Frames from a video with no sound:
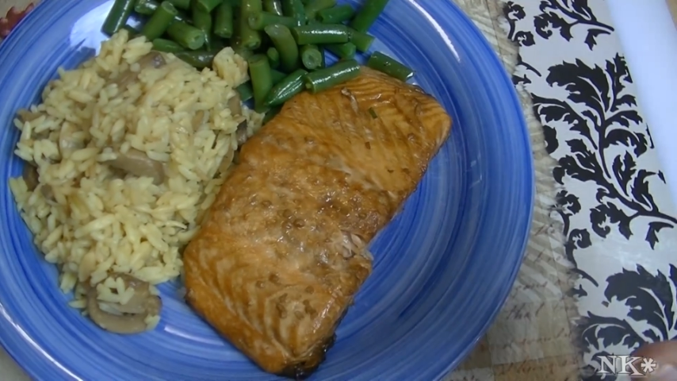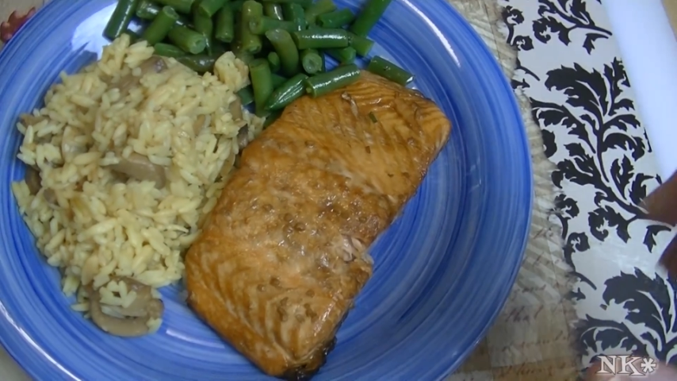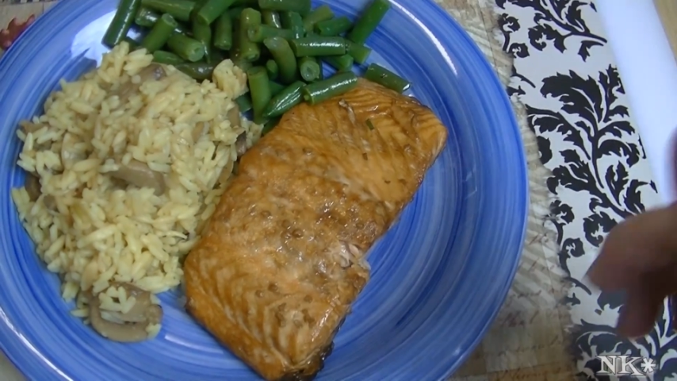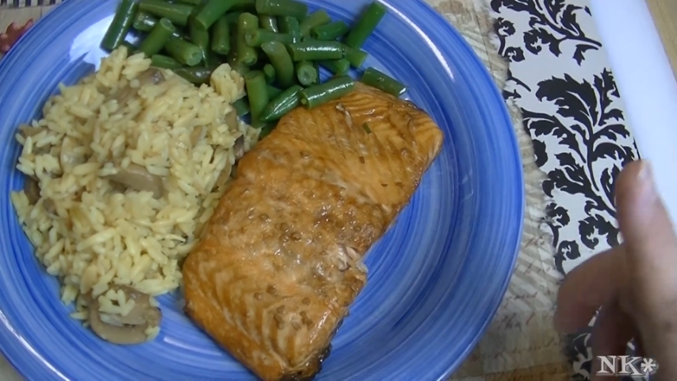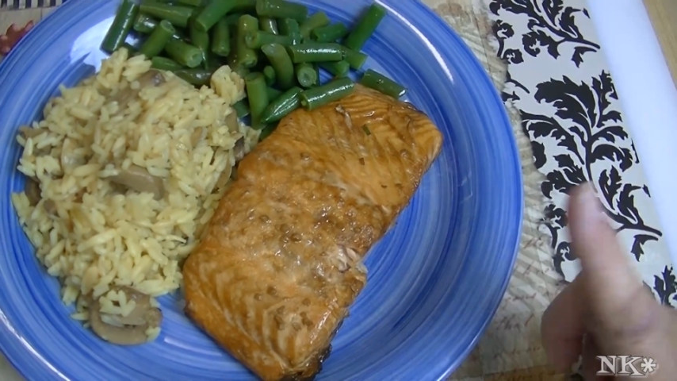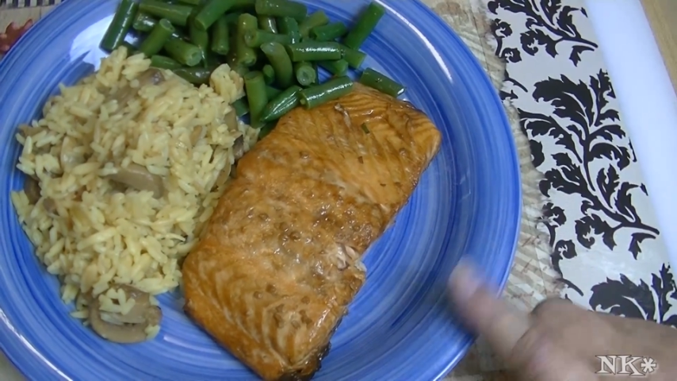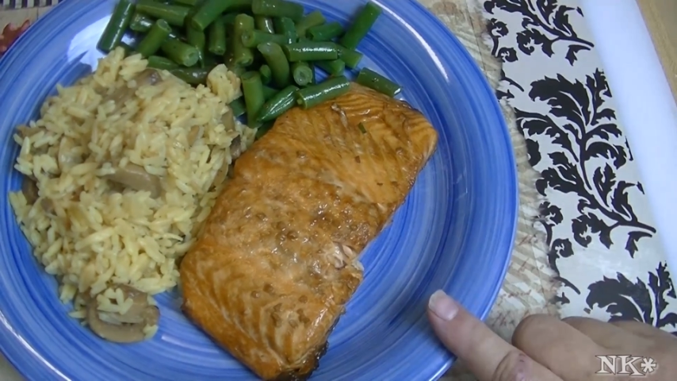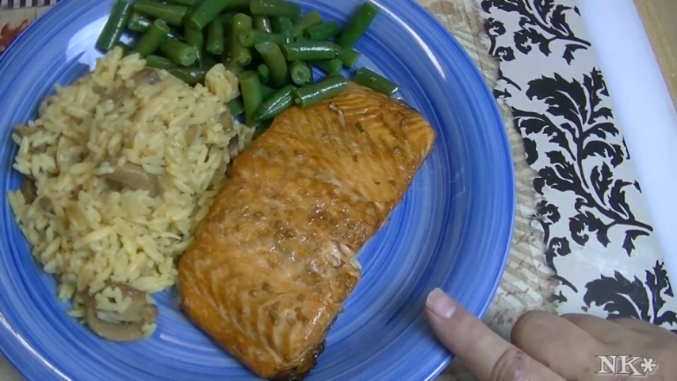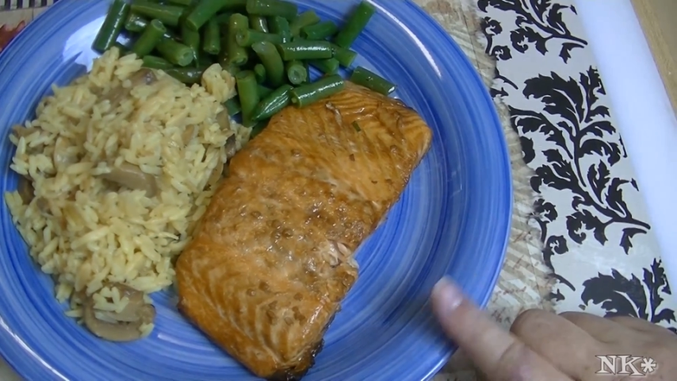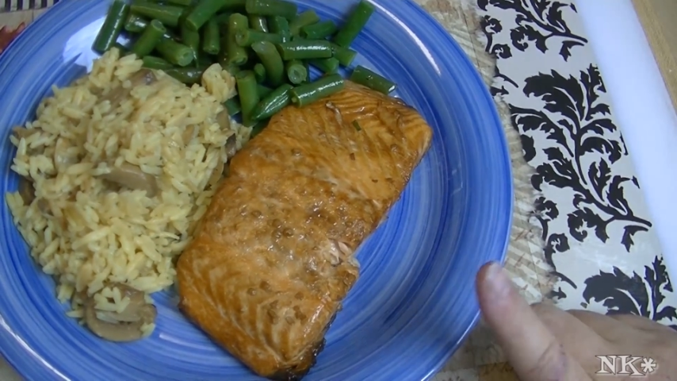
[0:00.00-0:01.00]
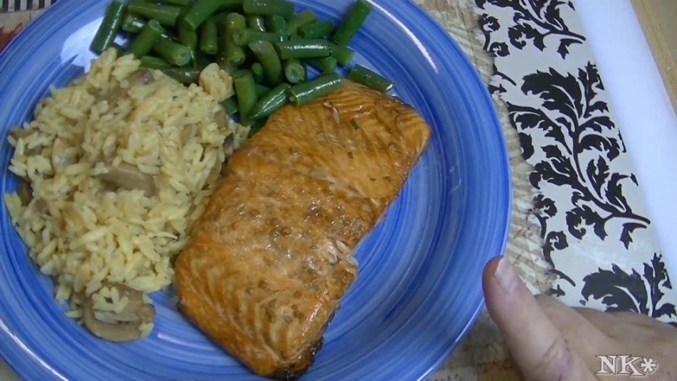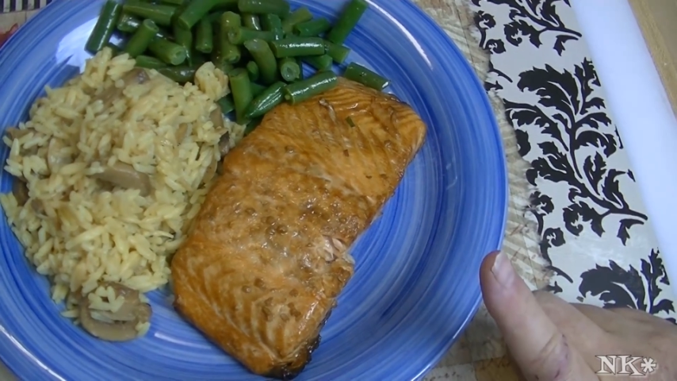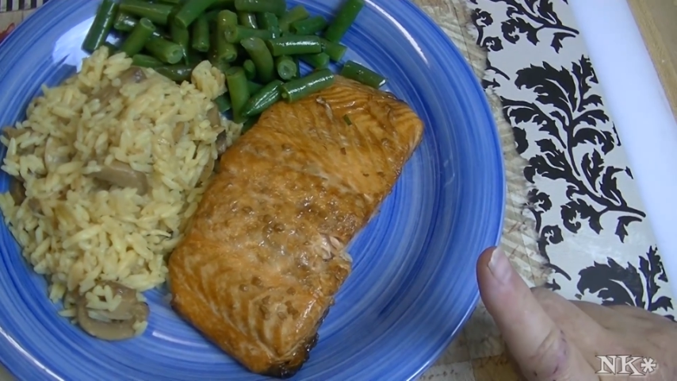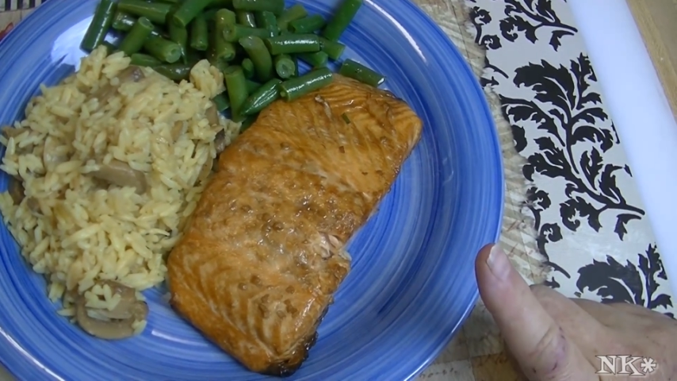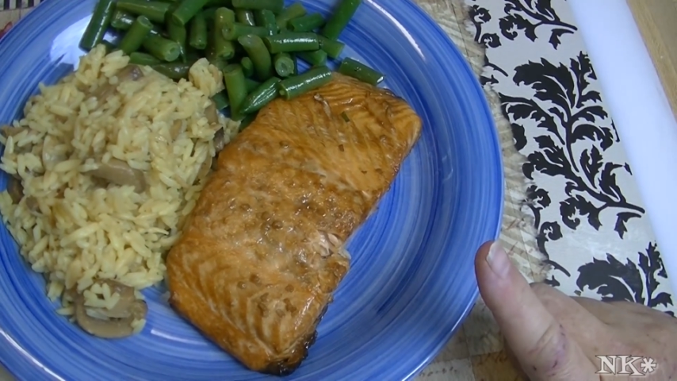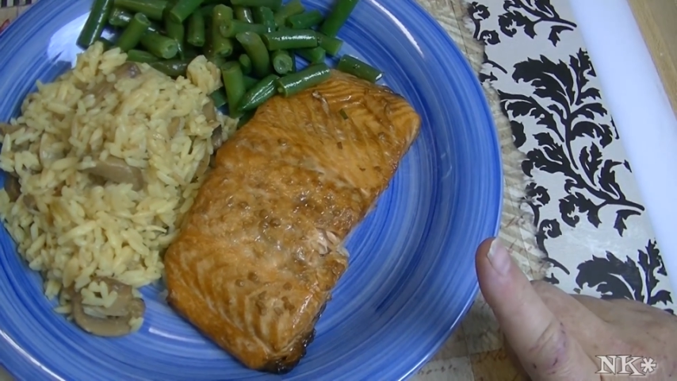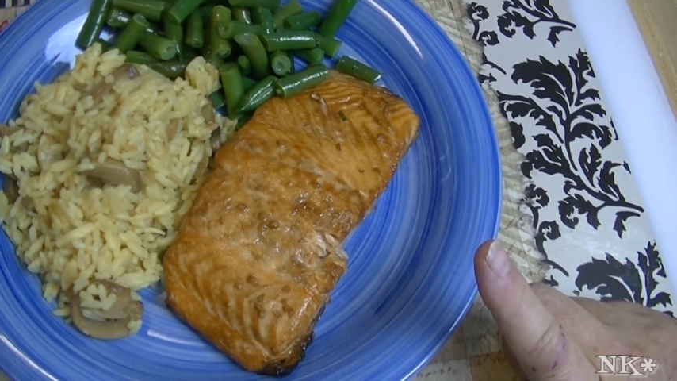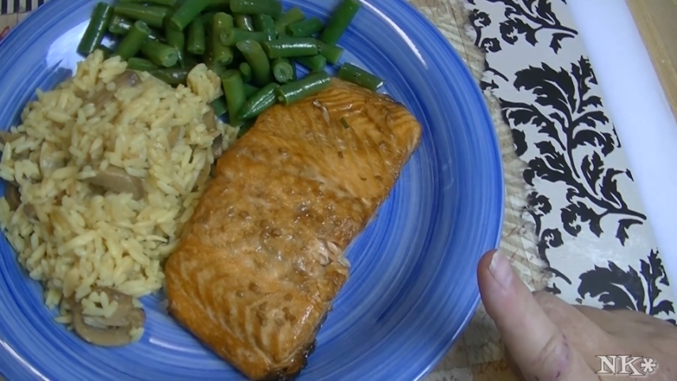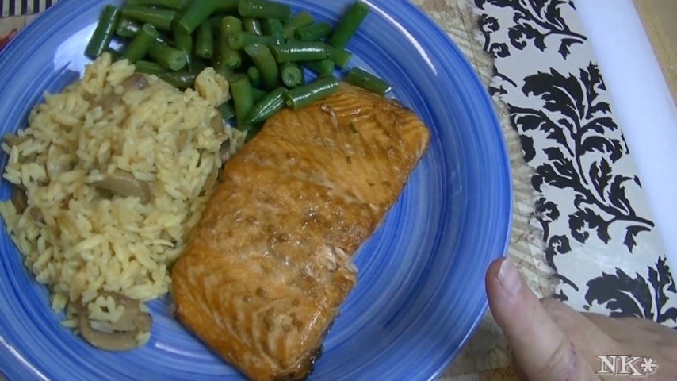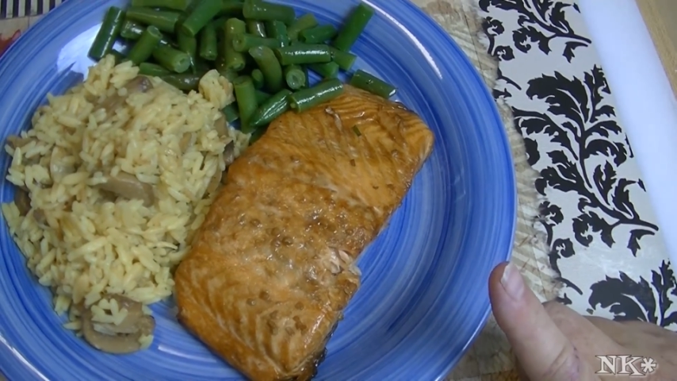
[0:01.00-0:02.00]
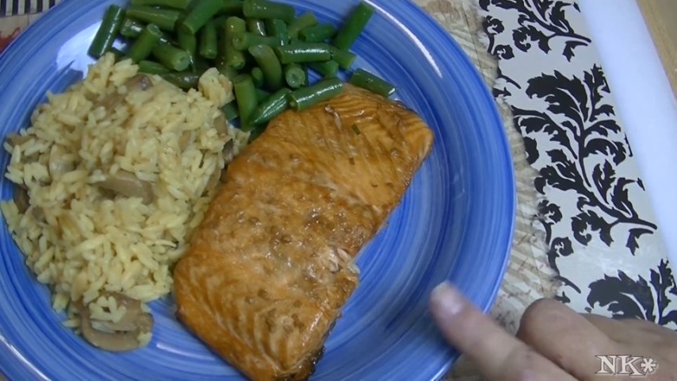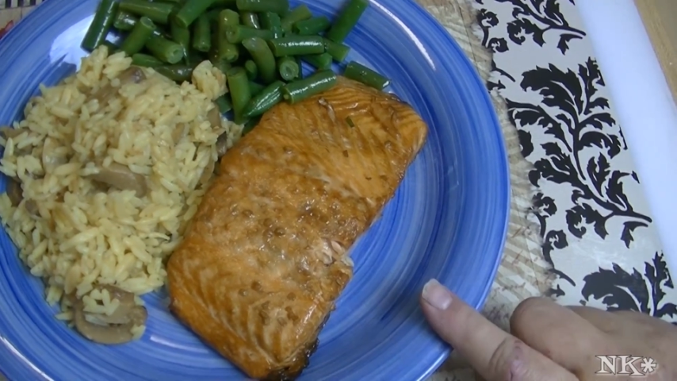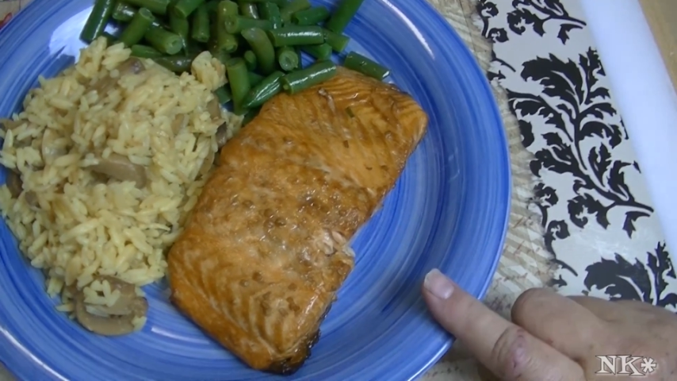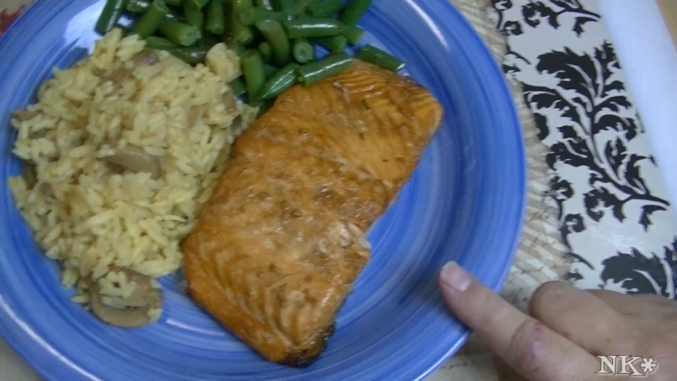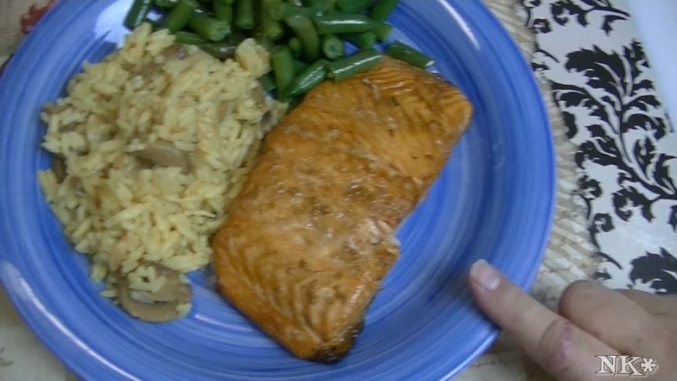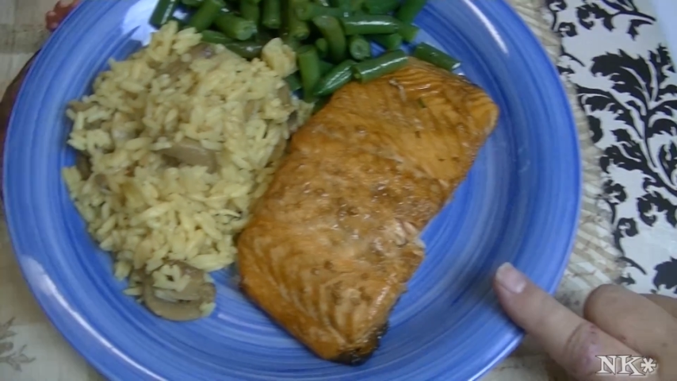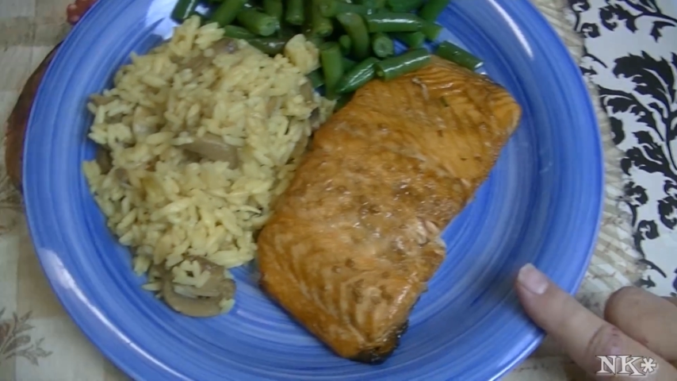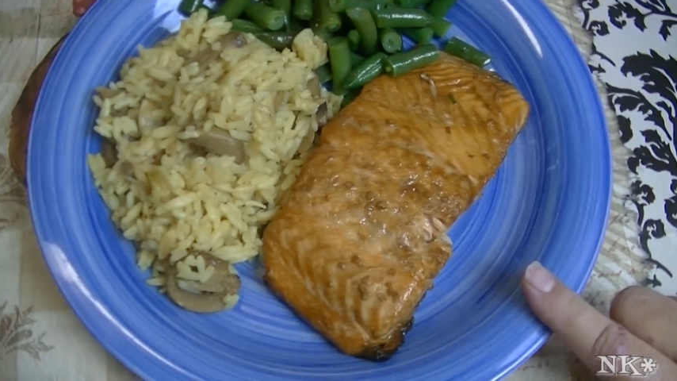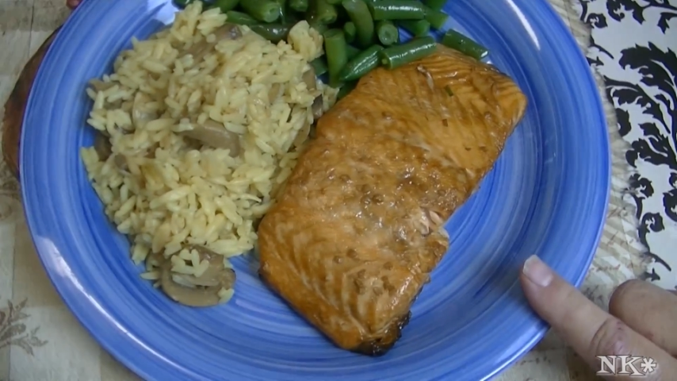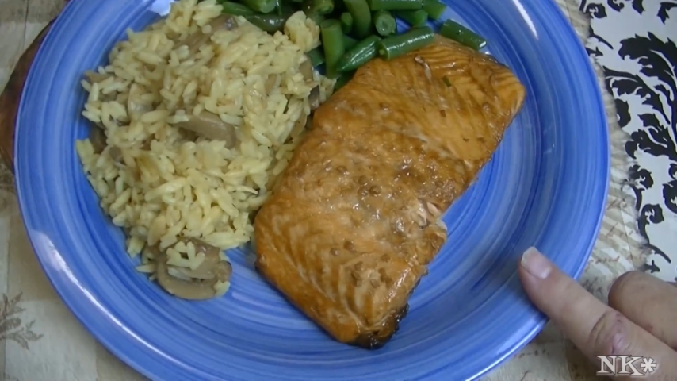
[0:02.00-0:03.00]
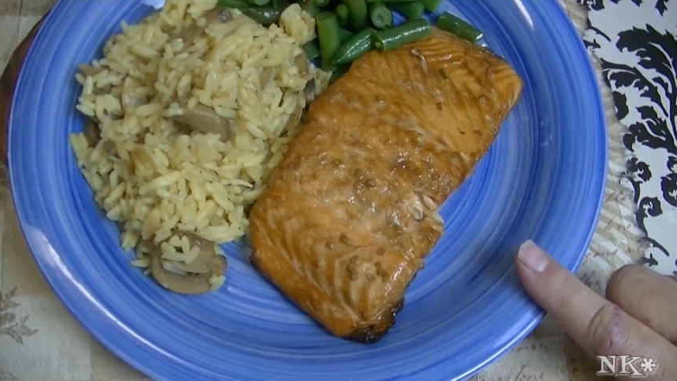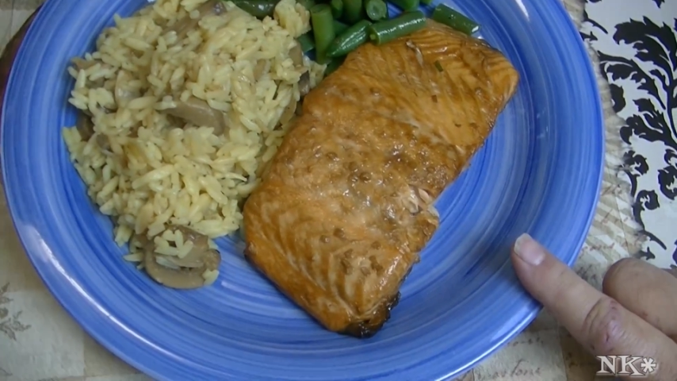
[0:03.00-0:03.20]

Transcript: No face is visible, so there are no lips to read.